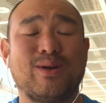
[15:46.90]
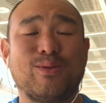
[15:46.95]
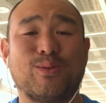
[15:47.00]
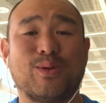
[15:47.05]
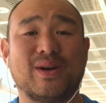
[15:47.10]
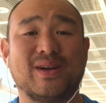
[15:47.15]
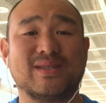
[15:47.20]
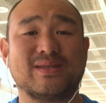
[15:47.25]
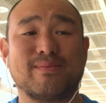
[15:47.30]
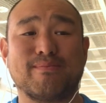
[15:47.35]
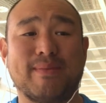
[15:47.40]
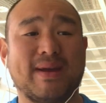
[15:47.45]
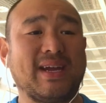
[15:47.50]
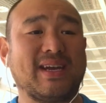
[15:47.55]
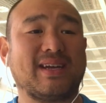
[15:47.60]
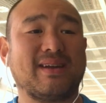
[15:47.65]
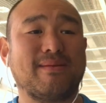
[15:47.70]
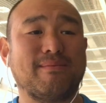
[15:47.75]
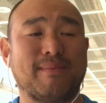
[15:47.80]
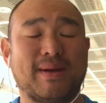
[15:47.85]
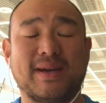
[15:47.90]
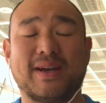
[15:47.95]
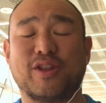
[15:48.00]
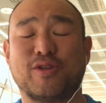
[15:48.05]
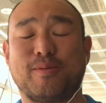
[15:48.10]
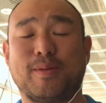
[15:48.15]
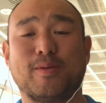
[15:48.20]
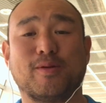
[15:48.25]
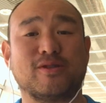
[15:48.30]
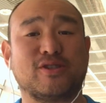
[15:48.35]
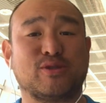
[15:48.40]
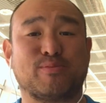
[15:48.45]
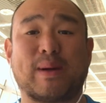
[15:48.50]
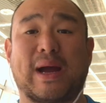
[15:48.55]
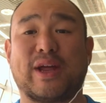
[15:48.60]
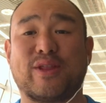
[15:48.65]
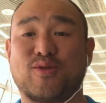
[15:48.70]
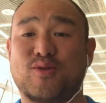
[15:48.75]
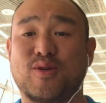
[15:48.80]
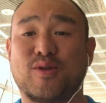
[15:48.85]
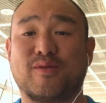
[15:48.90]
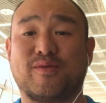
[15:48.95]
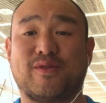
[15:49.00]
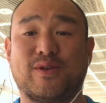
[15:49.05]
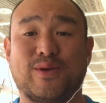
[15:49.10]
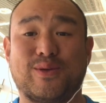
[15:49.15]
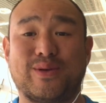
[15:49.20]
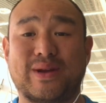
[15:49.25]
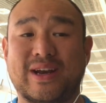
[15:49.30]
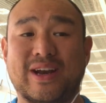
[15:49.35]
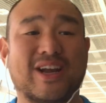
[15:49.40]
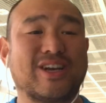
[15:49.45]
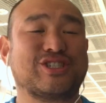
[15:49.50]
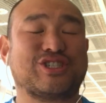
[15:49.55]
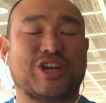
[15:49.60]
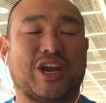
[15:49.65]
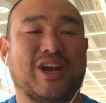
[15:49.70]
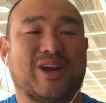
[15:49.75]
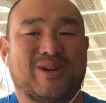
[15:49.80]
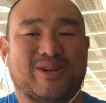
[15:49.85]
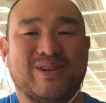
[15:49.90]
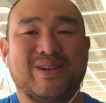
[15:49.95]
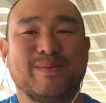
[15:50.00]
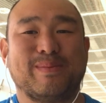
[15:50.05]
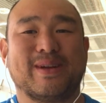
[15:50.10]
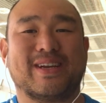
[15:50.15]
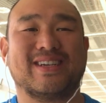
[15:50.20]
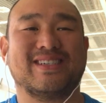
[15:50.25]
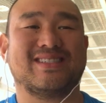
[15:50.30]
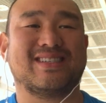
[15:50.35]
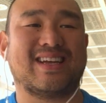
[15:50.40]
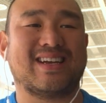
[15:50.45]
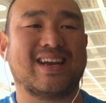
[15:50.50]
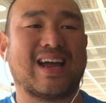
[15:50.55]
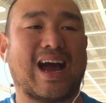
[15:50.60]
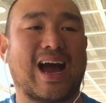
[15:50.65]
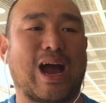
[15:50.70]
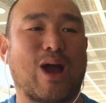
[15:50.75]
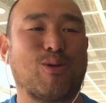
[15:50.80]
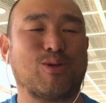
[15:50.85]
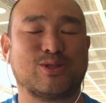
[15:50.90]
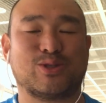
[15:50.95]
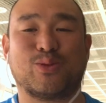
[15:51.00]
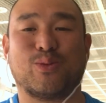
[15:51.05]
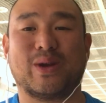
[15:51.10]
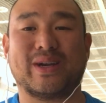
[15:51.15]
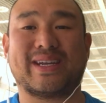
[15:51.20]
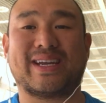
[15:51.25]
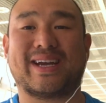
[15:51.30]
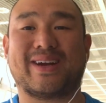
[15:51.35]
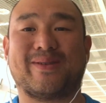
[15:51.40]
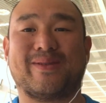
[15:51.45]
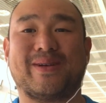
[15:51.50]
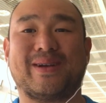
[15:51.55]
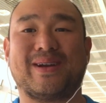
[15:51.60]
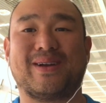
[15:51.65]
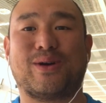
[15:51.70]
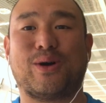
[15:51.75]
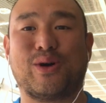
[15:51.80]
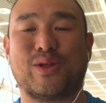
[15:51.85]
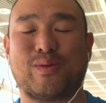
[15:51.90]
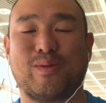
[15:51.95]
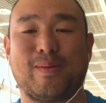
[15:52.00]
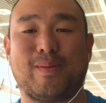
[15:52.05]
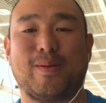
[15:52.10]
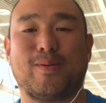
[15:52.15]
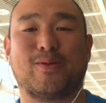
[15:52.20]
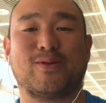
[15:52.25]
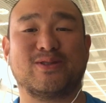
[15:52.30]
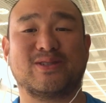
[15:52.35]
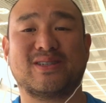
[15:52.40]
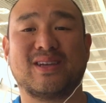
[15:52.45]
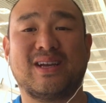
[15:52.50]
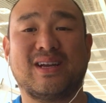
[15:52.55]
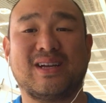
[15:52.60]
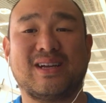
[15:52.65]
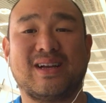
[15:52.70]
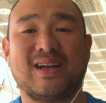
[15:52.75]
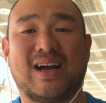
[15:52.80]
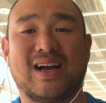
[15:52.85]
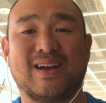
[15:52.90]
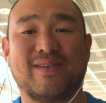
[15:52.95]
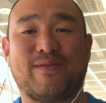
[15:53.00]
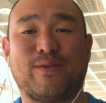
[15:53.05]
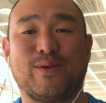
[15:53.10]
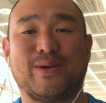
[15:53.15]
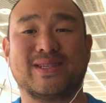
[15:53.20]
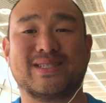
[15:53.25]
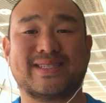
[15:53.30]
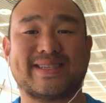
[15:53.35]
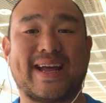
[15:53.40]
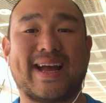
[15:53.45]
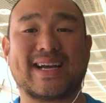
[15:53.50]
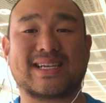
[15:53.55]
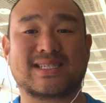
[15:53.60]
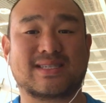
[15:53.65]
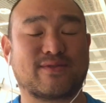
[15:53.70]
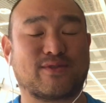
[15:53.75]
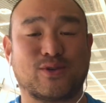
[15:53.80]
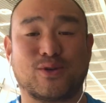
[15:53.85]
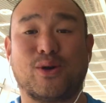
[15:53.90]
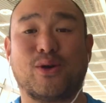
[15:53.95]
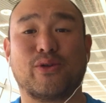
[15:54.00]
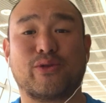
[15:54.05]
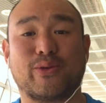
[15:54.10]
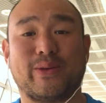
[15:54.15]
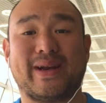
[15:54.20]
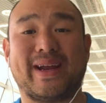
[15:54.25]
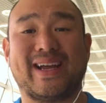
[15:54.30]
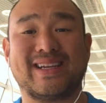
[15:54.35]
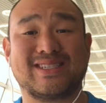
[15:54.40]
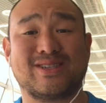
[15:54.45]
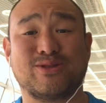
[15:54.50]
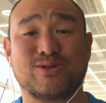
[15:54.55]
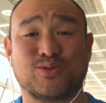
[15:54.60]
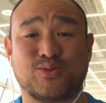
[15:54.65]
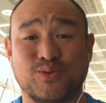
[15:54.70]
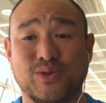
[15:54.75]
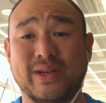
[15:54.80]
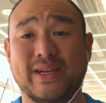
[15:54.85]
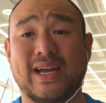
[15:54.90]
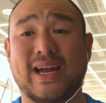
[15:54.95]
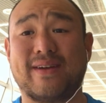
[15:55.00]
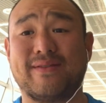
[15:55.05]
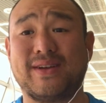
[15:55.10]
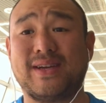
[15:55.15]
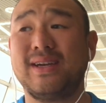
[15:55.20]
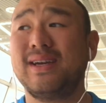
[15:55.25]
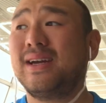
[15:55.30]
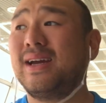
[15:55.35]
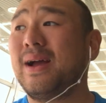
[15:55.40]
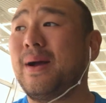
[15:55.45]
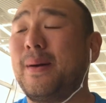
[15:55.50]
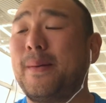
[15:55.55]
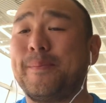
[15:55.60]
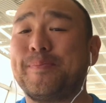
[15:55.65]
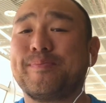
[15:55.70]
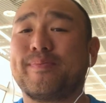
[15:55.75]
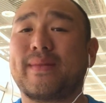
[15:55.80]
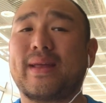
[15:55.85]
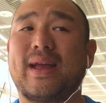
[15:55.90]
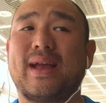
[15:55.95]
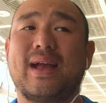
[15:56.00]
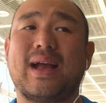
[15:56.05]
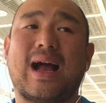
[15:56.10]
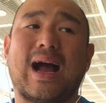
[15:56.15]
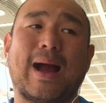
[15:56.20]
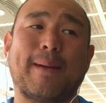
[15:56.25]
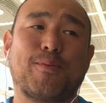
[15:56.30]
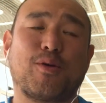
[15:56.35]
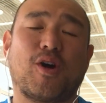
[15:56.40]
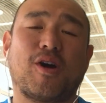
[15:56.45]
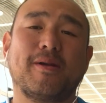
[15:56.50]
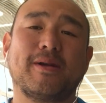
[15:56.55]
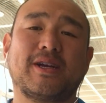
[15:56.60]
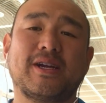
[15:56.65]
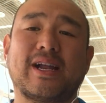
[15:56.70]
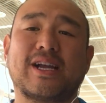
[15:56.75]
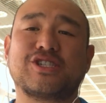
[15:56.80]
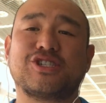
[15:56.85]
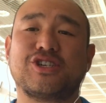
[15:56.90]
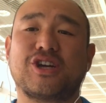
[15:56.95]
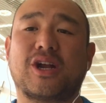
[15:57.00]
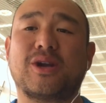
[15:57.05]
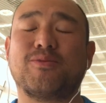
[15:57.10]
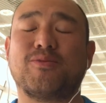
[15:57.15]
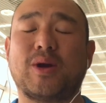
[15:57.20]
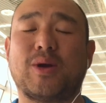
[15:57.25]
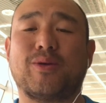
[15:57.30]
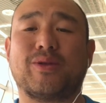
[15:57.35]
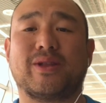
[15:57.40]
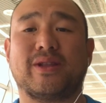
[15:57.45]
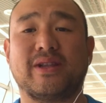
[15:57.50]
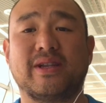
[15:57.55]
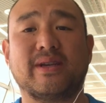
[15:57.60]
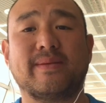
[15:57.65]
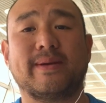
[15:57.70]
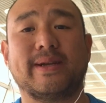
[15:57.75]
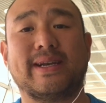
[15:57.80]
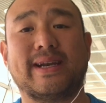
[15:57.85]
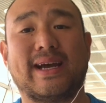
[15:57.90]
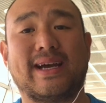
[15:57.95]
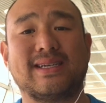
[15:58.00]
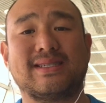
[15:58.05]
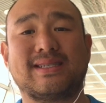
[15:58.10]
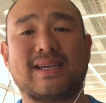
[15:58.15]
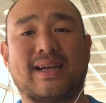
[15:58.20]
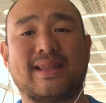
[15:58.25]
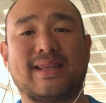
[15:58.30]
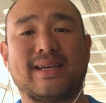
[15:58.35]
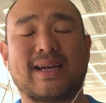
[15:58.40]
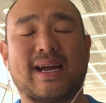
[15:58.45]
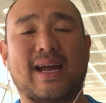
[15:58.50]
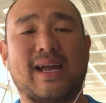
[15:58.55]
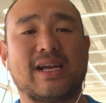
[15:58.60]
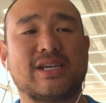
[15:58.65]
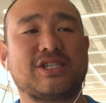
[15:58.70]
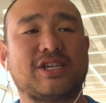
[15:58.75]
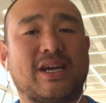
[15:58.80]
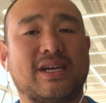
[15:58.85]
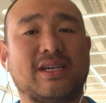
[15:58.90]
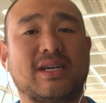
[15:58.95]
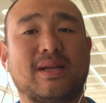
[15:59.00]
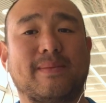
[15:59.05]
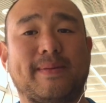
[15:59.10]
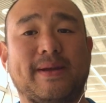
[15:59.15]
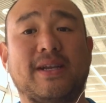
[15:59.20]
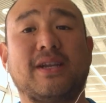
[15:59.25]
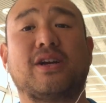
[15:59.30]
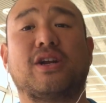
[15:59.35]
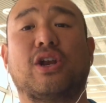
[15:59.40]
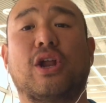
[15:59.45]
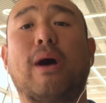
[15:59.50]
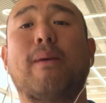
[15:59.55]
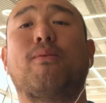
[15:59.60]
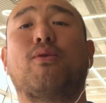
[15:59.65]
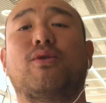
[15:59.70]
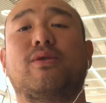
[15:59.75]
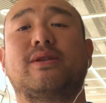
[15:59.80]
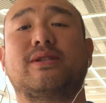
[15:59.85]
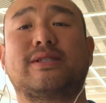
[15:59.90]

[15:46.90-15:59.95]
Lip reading: was made other people just buy their own food and not shared, because then I was the one carrying all 3 people's food and snacks for all 3 days, and it was really heavy. I probably could actually gotten away with a little bit less. I think I actually ended up eating a lot more of